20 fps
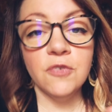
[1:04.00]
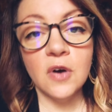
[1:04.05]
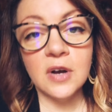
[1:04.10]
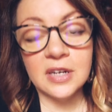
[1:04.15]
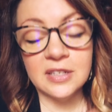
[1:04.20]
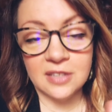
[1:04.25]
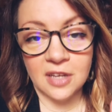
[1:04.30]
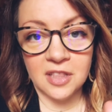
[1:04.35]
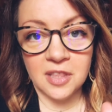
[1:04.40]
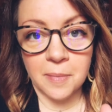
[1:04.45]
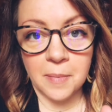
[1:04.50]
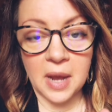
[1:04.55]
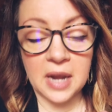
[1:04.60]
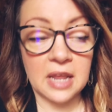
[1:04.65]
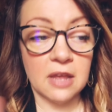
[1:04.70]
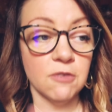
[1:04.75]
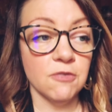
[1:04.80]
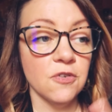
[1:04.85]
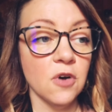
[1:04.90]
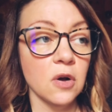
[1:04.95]
focus on the
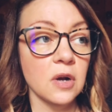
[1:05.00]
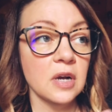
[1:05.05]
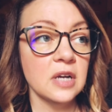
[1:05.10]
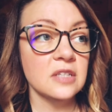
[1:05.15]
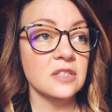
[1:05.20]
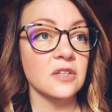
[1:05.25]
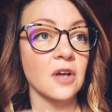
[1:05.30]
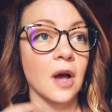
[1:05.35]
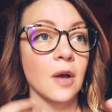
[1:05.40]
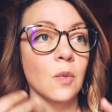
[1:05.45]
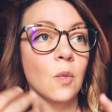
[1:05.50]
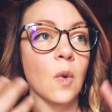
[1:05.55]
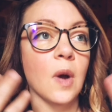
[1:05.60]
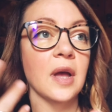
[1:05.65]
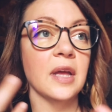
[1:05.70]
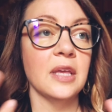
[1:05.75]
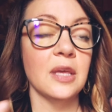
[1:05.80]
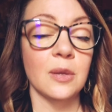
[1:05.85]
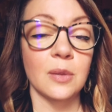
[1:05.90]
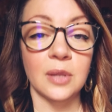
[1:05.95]
money. Focus on
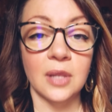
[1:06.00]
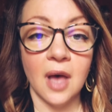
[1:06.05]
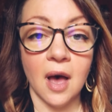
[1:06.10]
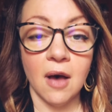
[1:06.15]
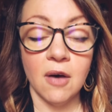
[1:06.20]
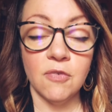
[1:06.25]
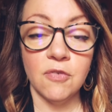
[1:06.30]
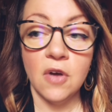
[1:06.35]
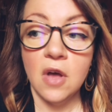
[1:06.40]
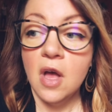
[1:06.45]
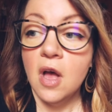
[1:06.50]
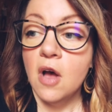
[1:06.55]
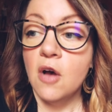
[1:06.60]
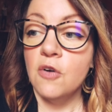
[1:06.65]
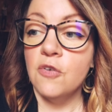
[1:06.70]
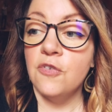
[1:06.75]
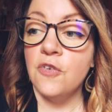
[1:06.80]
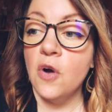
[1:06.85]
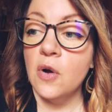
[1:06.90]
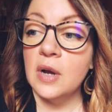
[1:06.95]
what you love.
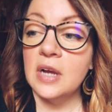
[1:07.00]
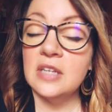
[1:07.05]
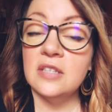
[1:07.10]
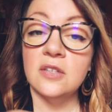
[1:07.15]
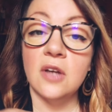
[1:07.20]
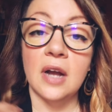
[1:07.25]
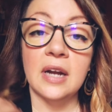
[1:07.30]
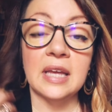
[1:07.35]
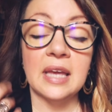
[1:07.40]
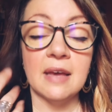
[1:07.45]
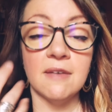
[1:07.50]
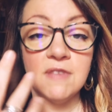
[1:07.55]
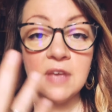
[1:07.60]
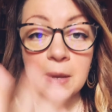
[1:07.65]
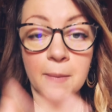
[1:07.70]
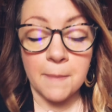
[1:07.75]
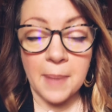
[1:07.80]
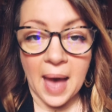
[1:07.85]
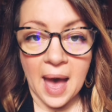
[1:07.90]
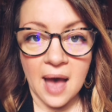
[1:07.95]
Focus on
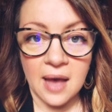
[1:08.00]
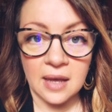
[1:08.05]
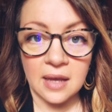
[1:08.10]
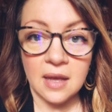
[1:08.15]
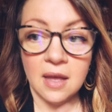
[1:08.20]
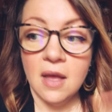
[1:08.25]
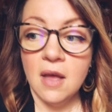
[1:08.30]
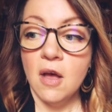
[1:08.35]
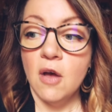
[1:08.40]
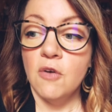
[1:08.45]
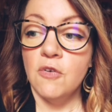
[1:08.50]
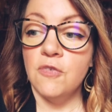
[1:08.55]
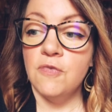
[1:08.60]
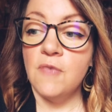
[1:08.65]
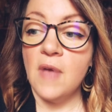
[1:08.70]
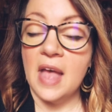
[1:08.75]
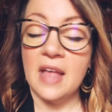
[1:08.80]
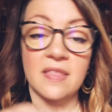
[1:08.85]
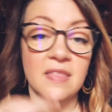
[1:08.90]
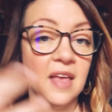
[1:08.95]
giving back,
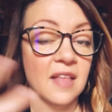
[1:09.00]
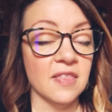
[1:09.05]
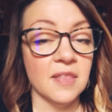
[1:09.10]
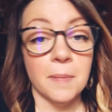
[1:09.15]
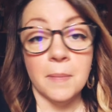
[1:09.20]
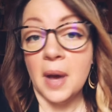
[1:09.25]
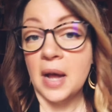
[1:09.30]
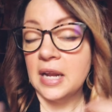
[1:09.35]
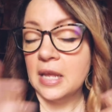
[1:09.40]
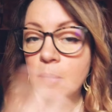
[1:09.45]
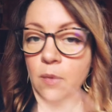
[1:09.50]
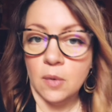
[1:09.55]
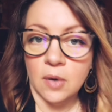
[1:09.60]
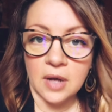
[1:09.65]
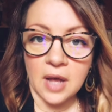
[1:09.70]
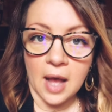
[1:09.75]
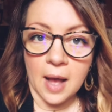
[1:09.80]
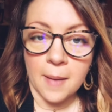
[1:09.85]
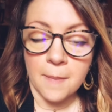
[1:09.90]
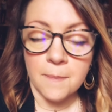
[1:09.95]
and then the money will
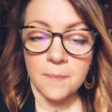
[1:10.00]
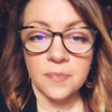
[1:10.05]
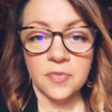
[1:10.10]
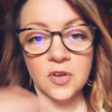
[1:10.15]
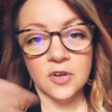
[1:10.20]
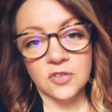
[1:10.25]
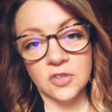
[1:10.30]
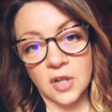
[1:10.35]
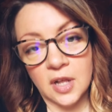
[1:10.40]
come. There's a